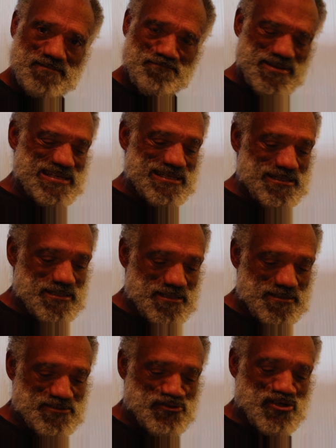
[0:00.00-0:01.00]
pity
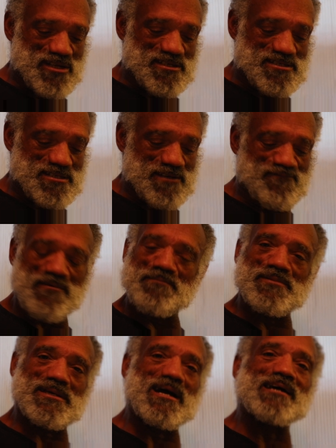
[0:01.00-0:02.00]
and jealousy
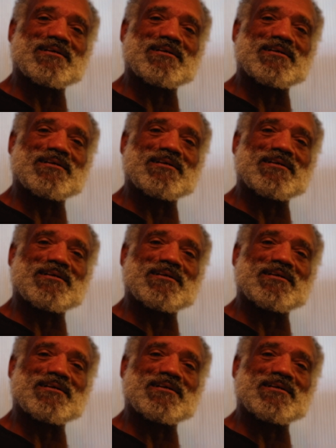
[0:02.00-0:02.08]
from the